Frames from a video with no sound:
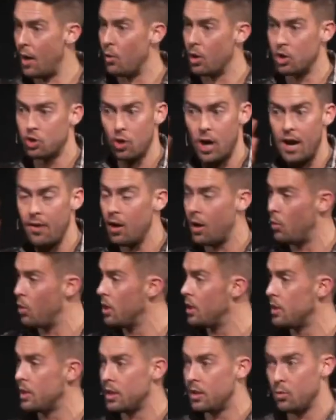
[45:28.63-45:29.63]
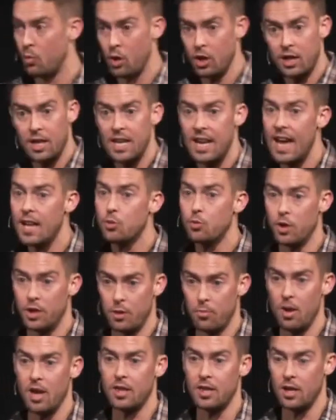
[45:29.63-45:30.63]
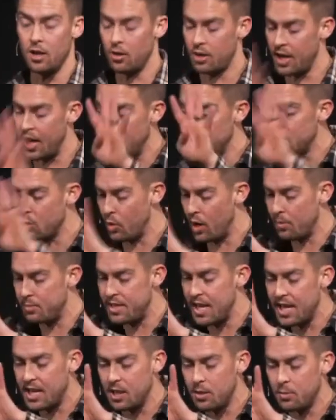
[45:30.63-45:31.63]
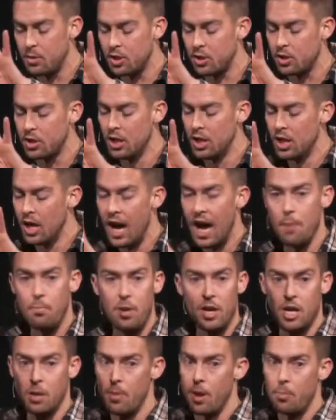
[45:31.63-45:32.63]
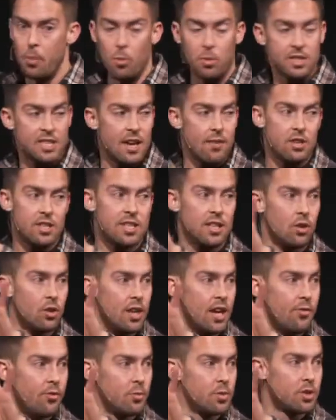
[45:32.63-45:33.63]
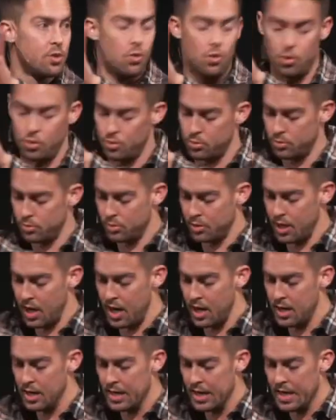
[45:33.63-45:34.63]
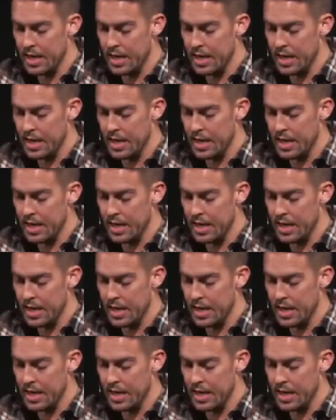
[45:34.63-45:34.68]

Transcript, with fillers: I wanna drive, I wanna, you wanna connect with them right there, okay? So when I'm taking them to, I pick them up almost every single day from school, okay?